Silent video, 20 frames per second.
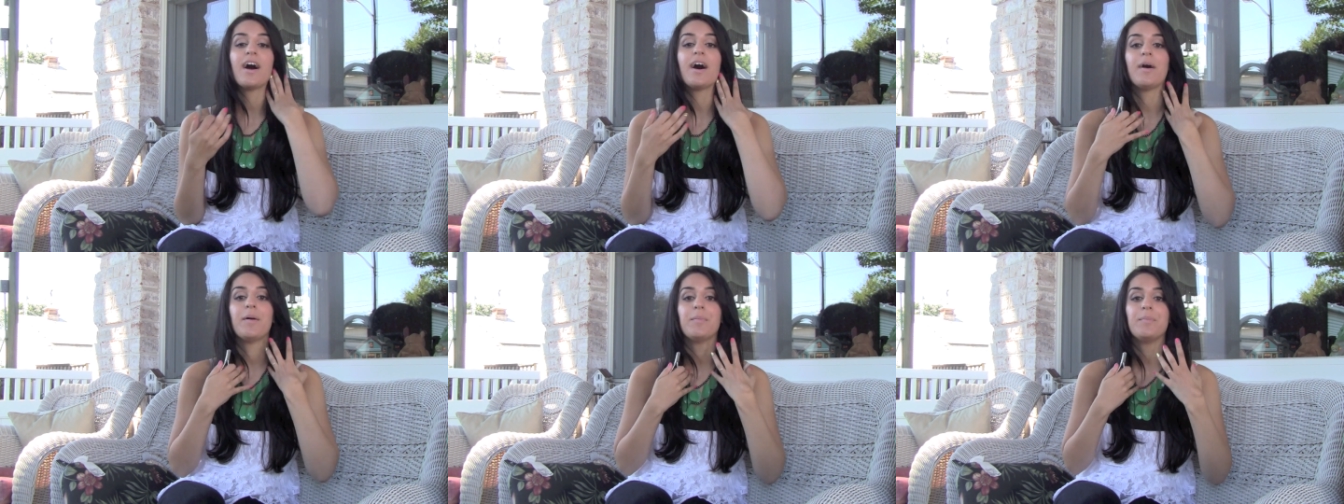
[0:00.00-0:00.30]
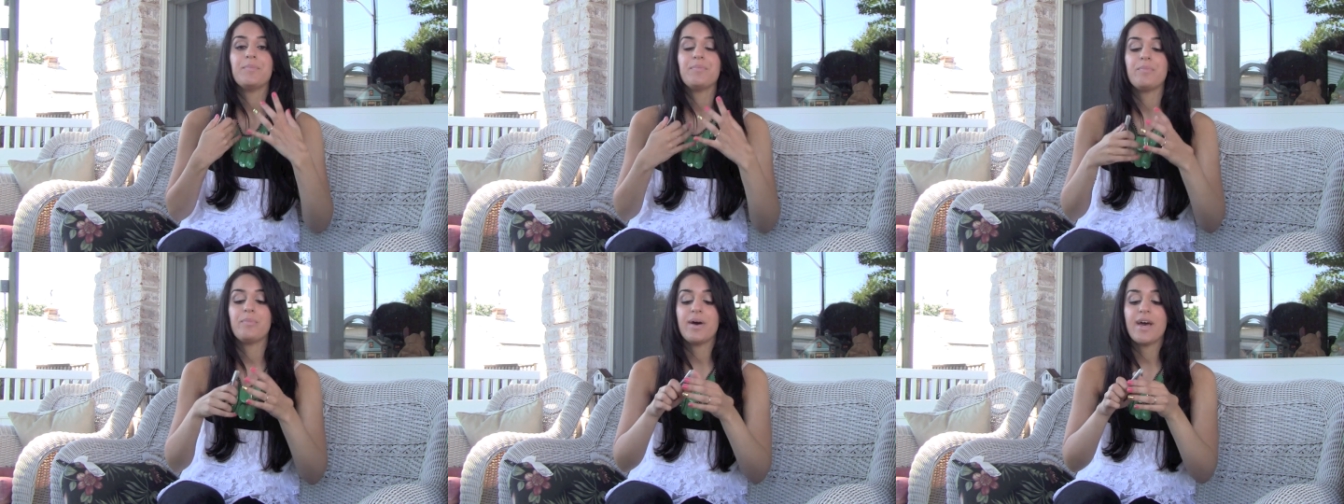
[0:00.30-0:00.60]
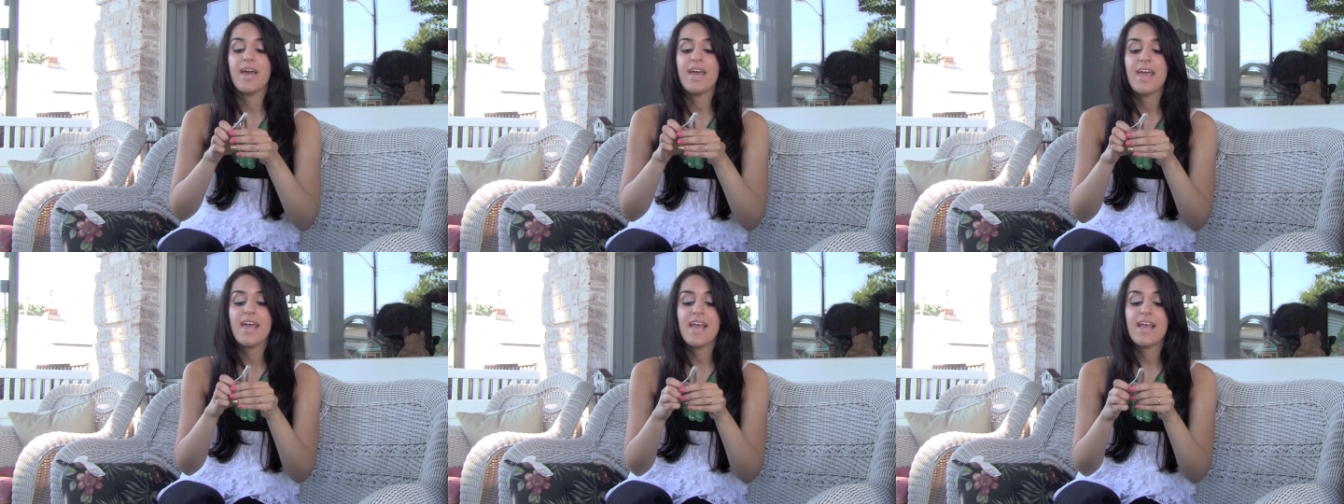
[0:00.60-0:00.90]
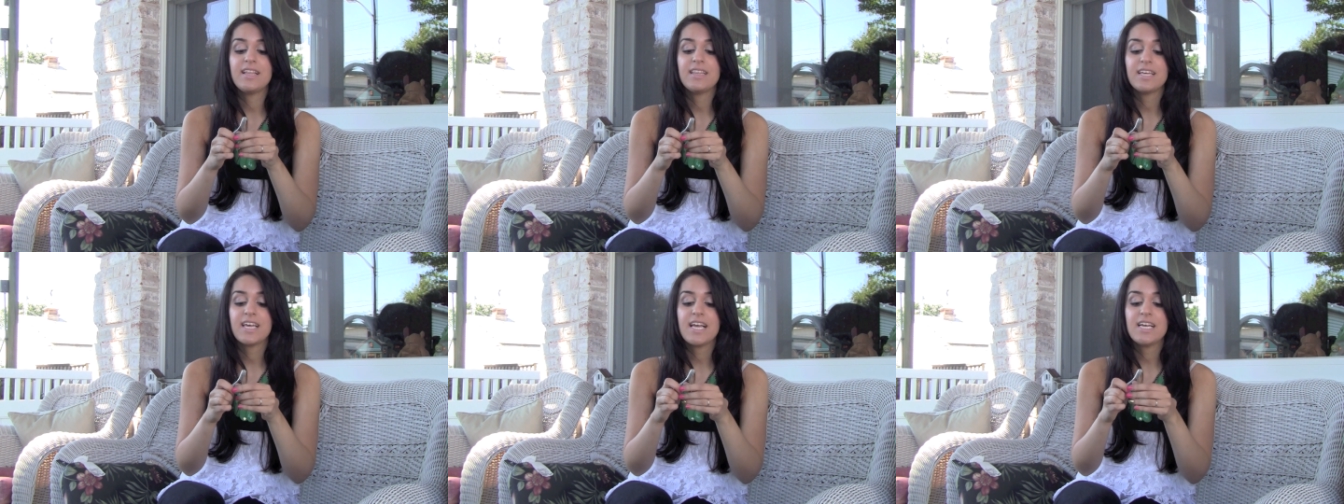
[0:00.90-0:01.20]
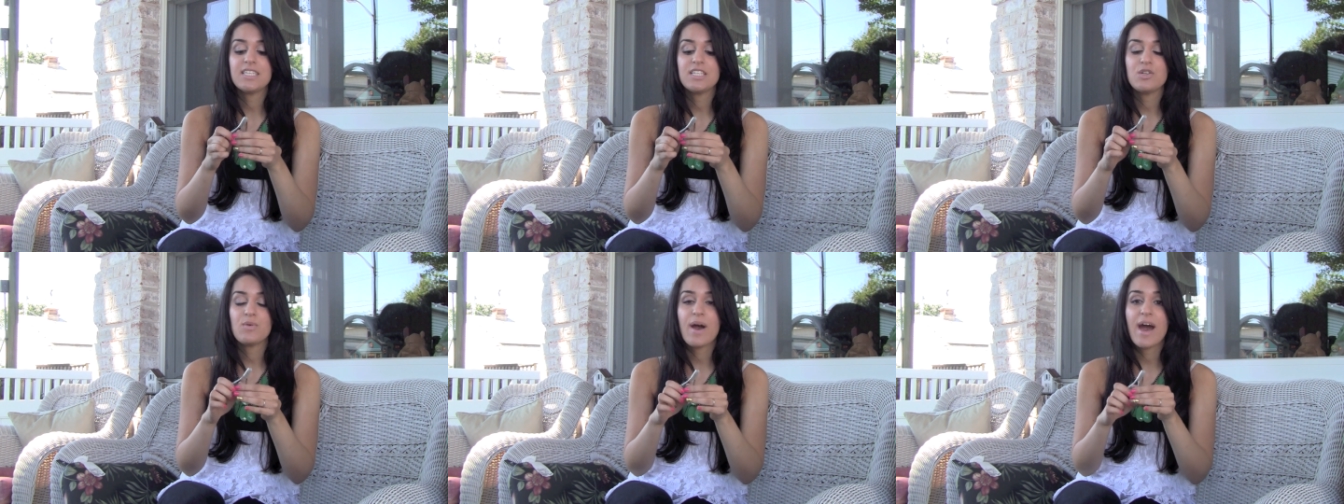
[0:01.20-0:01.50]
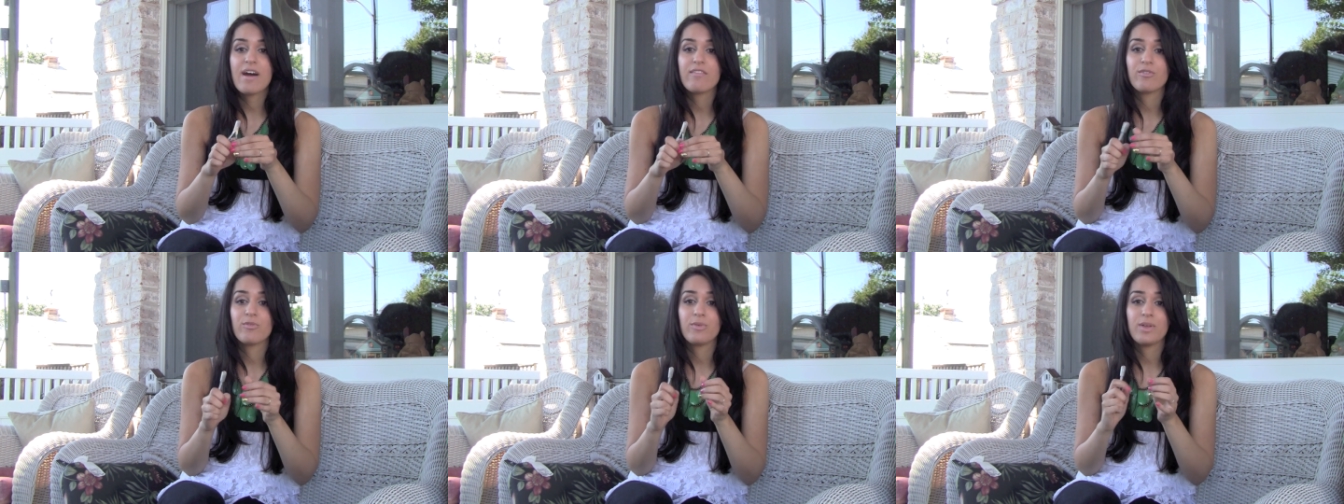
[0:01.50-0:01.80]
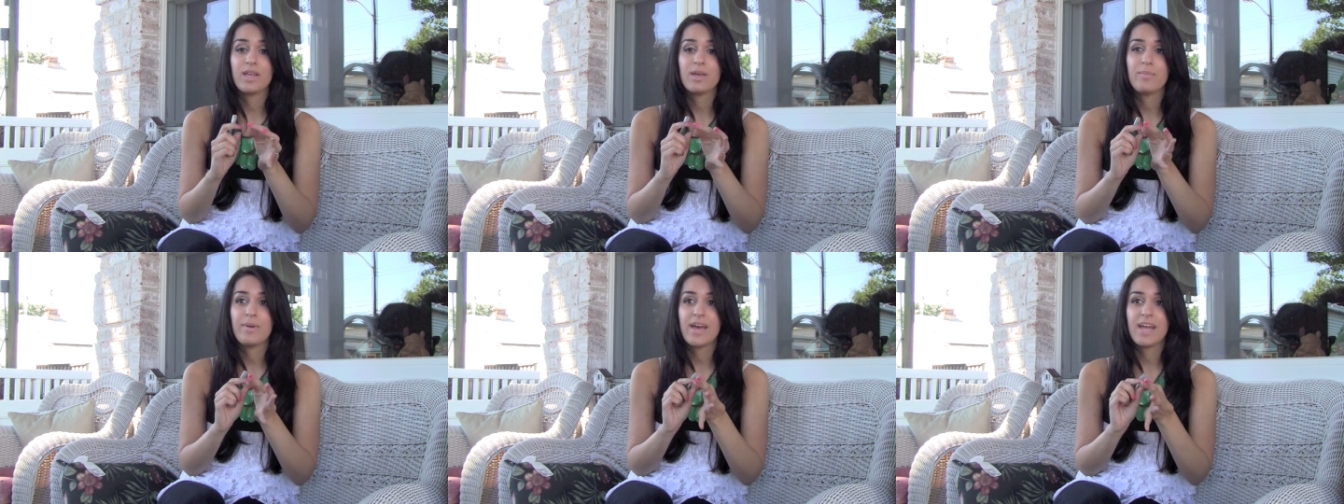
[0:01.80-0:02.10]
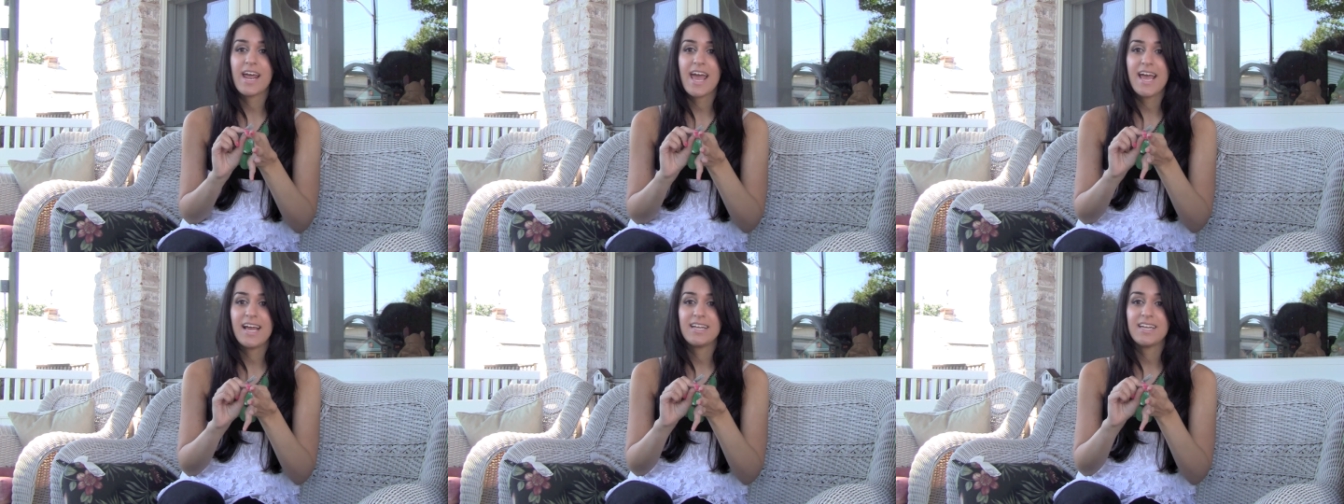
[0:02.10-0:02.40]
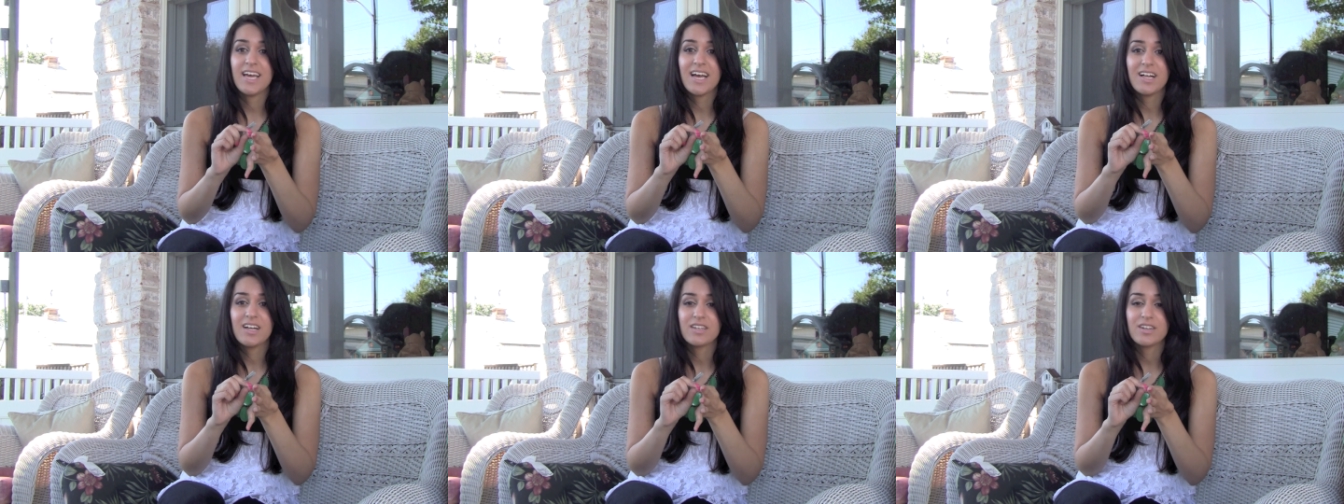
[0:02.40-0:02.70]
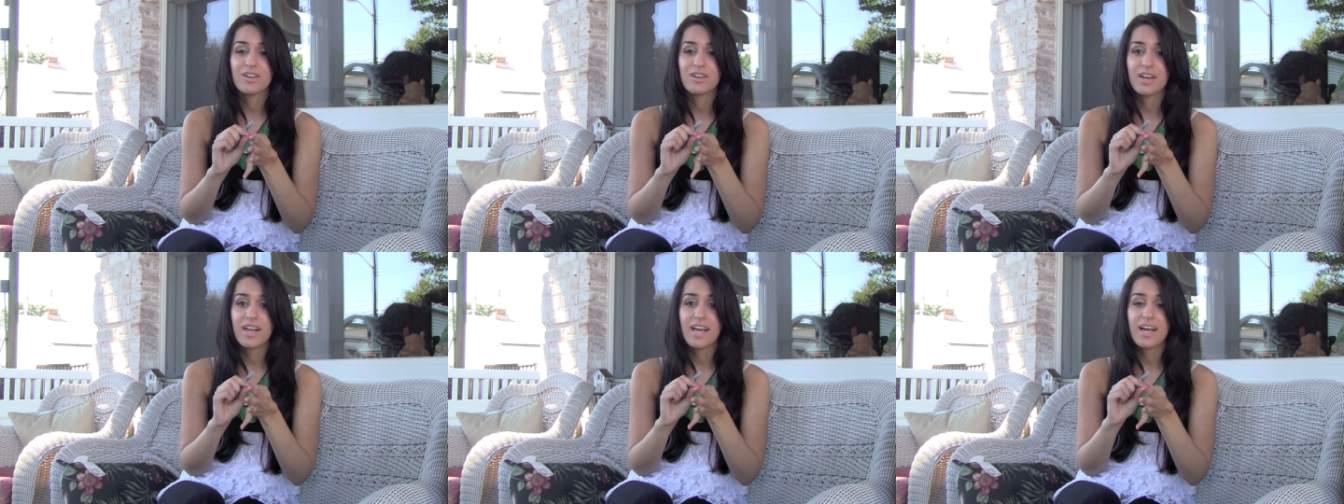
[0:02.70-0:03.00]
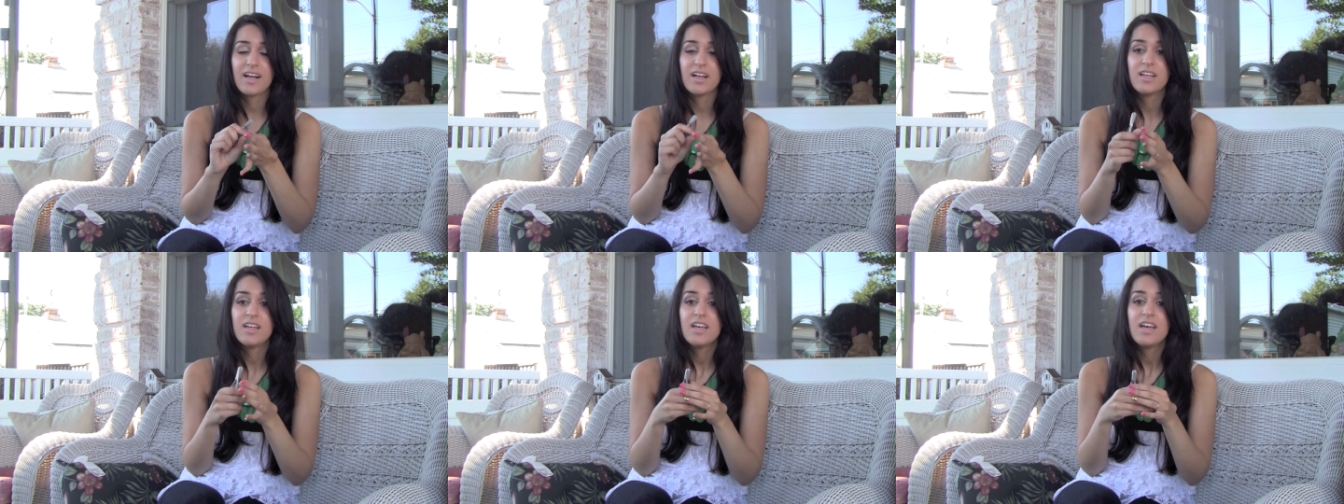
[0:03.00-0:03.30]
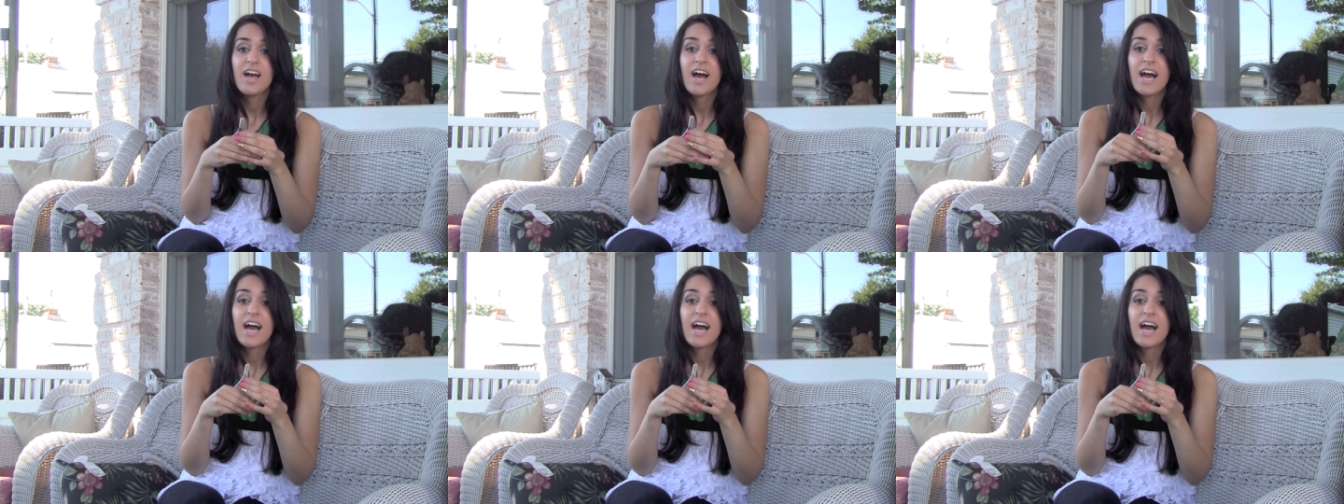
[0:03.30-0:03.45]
Um, but in the case that you have a really bad hangnail on your nail,